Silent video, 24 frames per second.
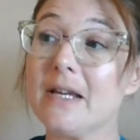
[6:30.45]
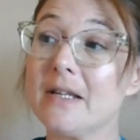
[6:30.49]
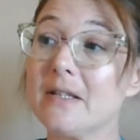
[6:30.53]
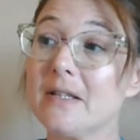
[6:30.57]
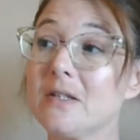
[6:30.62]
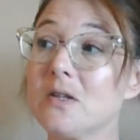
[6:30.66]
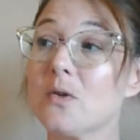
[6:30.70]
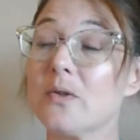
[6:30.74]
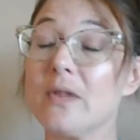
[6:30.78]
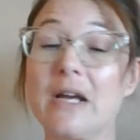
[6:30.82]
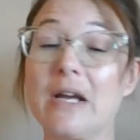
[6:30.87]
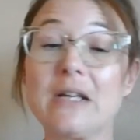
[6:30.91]
And
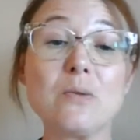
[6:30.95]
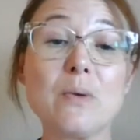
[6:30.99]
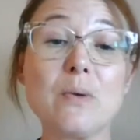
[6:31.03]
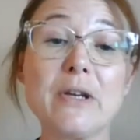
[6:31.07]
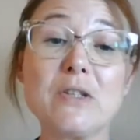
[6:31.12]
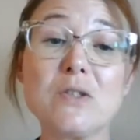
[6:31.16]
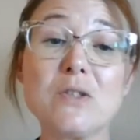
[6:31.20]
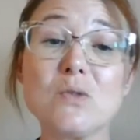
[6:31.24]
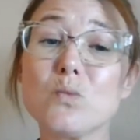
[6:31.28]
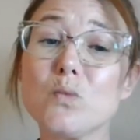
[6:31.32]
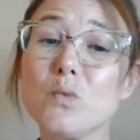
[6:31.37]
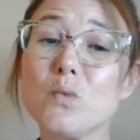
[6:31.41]
so that's why
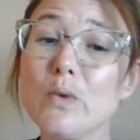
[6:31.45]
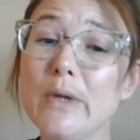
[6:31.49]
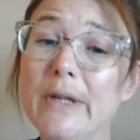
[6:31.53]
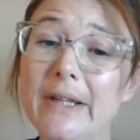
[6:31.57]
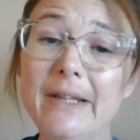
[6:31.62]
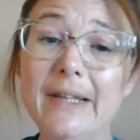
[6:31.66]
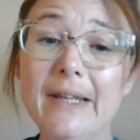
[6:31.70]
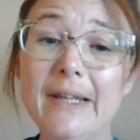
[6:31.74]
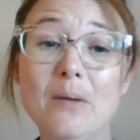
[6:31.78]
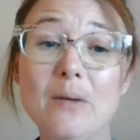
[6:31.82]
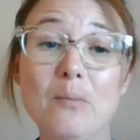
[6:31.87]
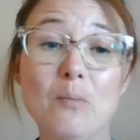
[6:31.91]
it's
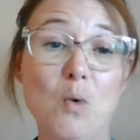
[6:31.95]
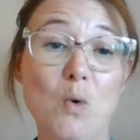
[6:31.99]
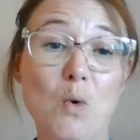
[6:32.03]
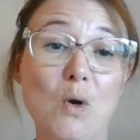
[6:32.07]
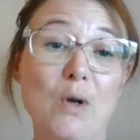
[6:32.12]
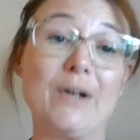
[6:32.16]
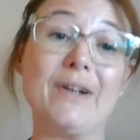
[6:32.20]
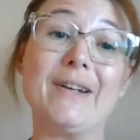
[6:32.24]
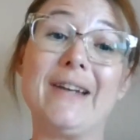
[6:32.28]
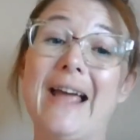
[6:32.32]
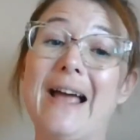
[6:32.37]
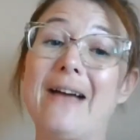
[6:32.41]
really
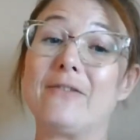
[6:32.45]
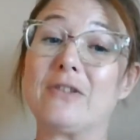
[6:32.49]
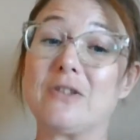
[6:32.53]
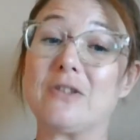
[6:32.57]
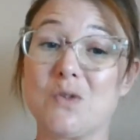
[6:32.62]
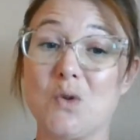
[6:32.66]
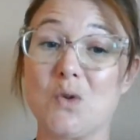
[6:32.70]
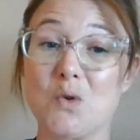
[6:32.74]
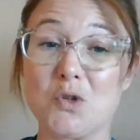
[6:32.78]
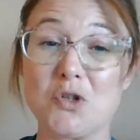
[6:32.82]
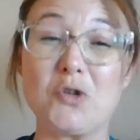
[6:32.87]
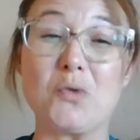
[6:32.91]
important to have a
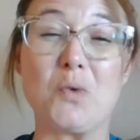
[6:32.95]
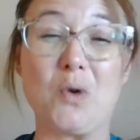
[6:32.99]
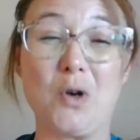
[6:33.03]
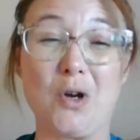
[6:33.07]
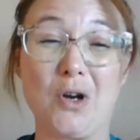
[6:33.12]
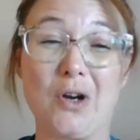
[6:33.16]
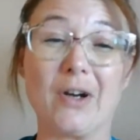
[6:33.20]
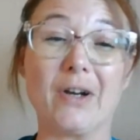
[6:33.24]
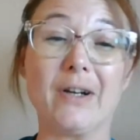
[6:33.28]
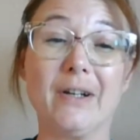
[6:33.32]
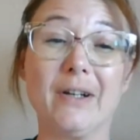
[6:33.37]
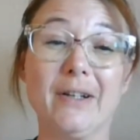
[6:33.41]
social
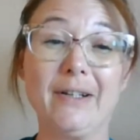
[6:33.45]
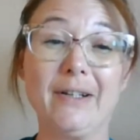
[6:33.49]
worker.